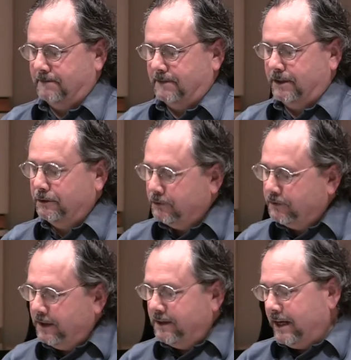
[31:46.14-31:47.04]
And you
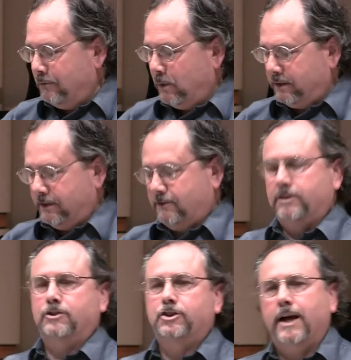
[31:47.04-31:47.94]
see then what this
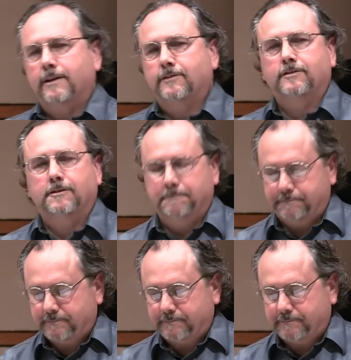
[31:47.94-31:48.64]
suggests.